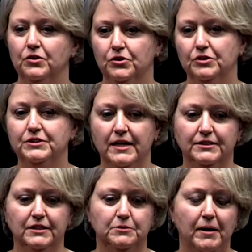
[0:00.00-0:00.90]
or the current
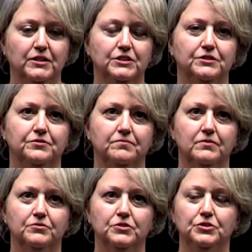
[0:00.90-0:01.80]
tax expense
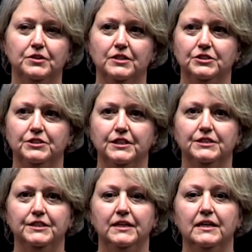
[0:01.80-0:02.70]
for
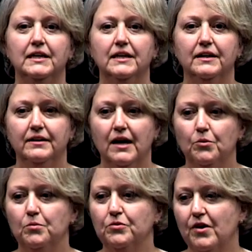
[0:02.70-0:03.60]
2016. Now
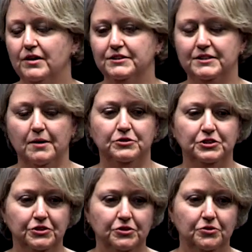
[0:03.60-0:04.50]
we'll move on to step
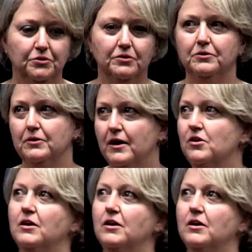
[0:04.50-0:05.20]
two, or I